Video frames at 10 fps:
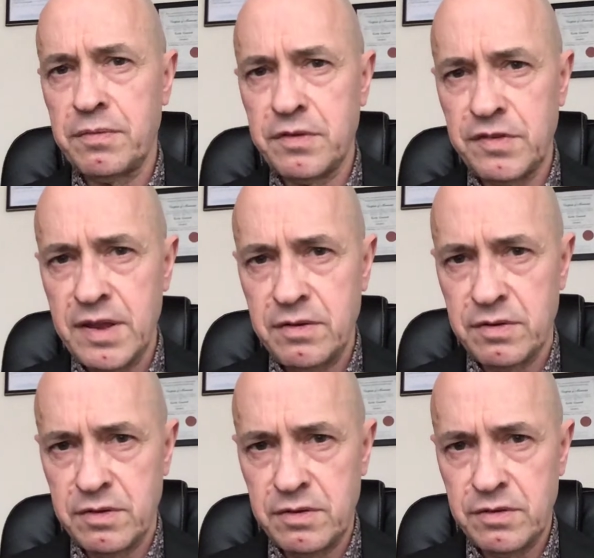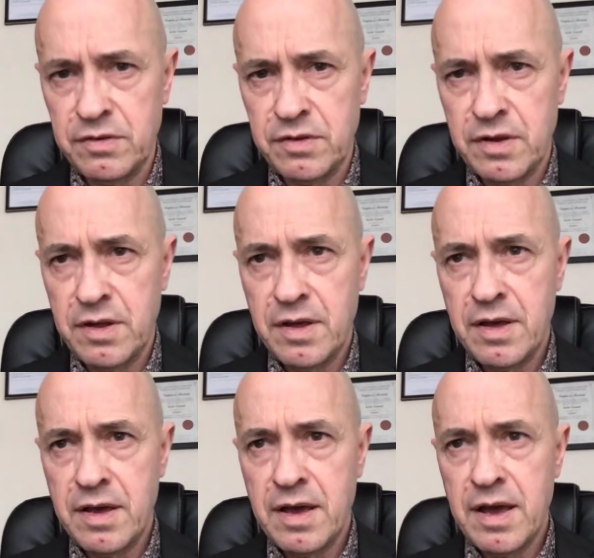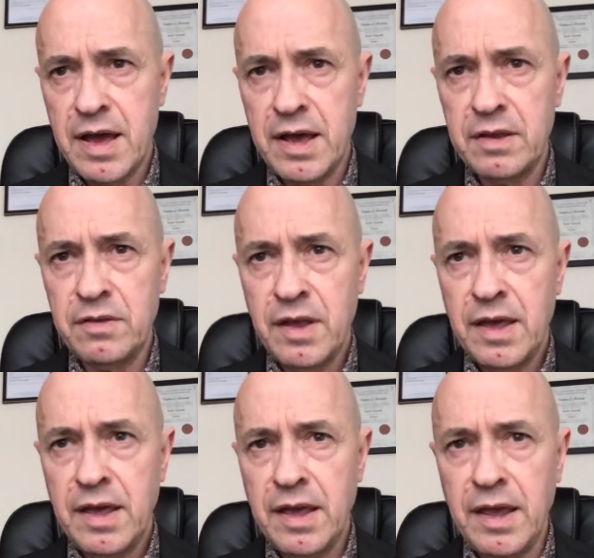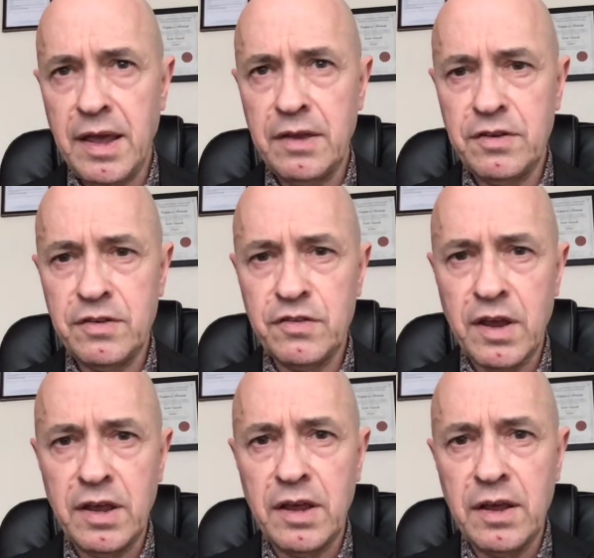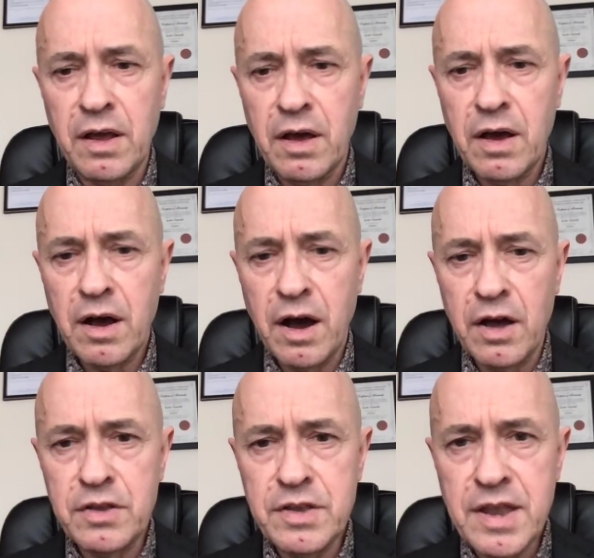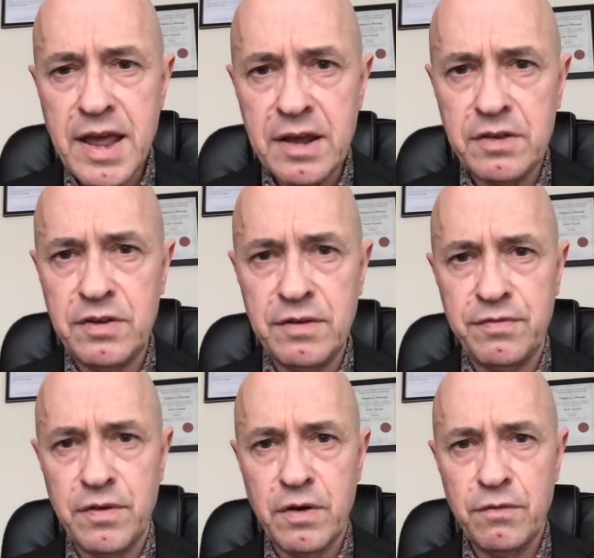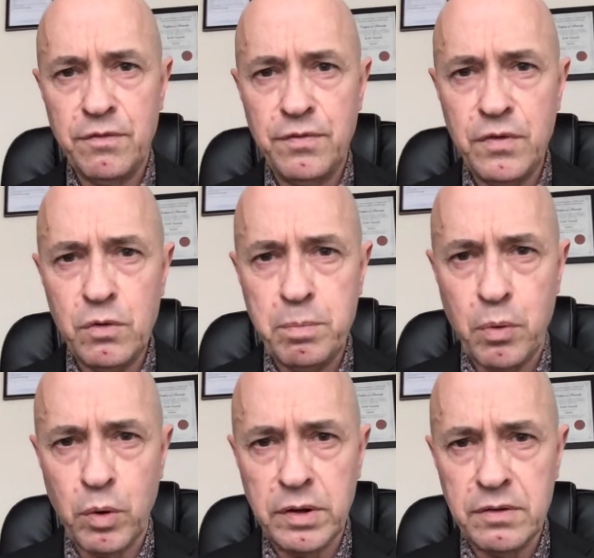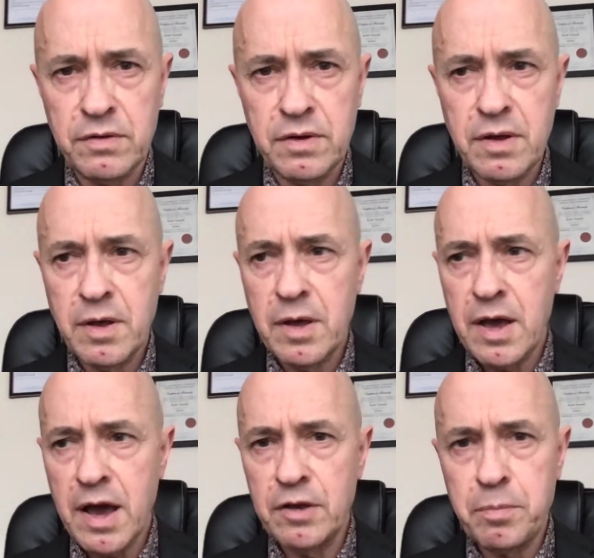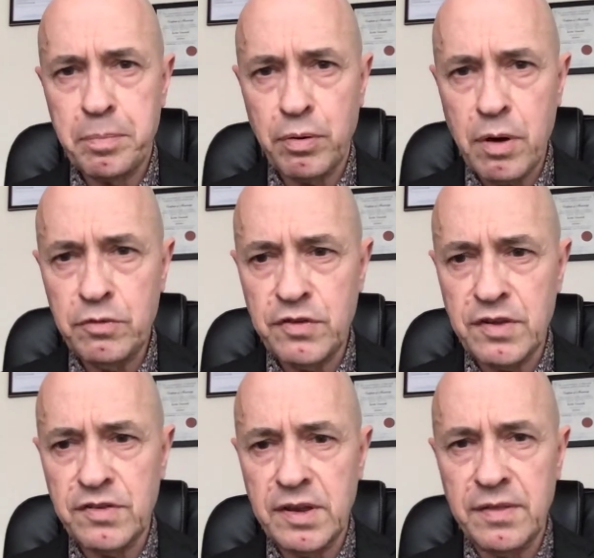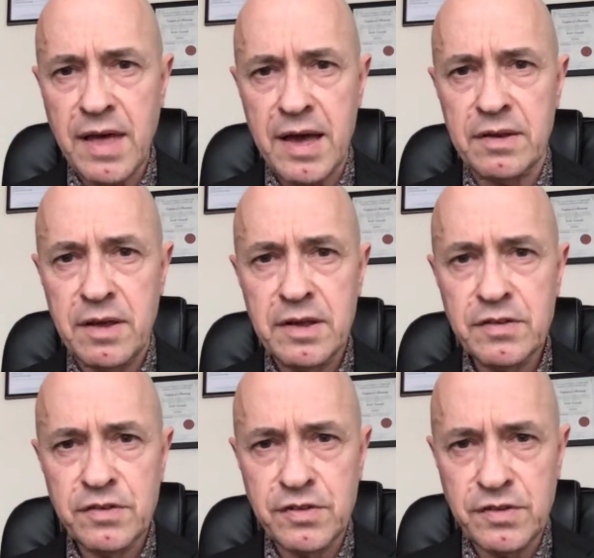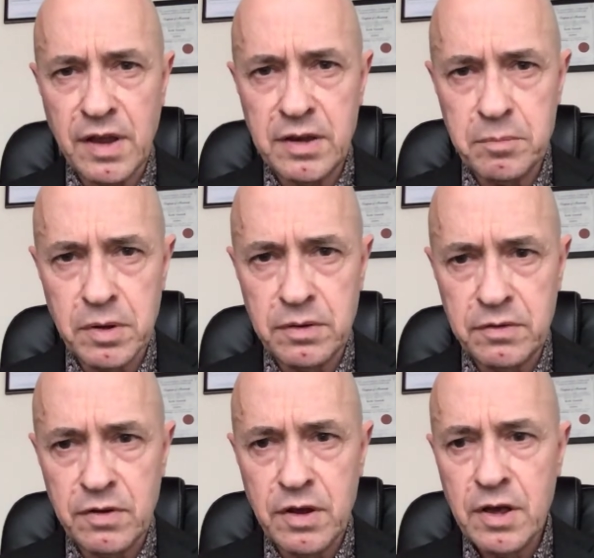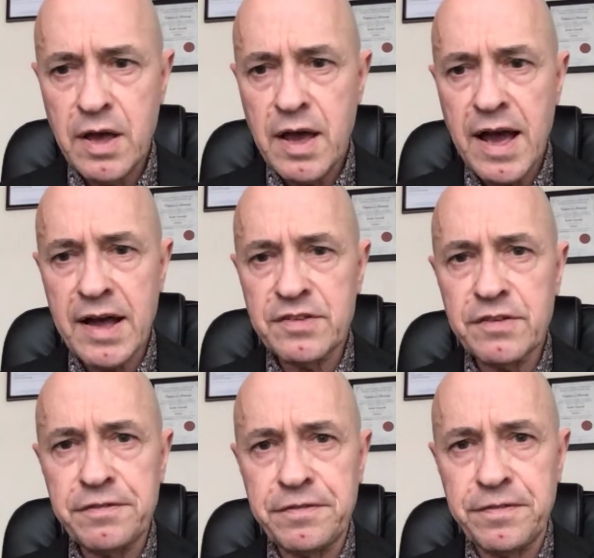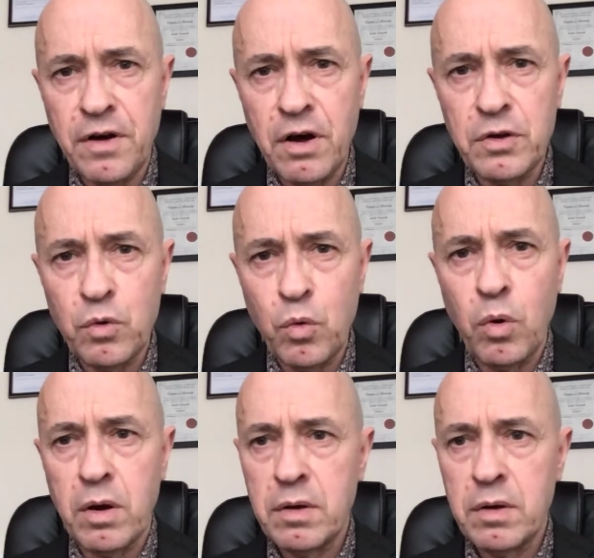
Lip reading: of the sentence and it is taking a negative viewpoint and processing that statement as a final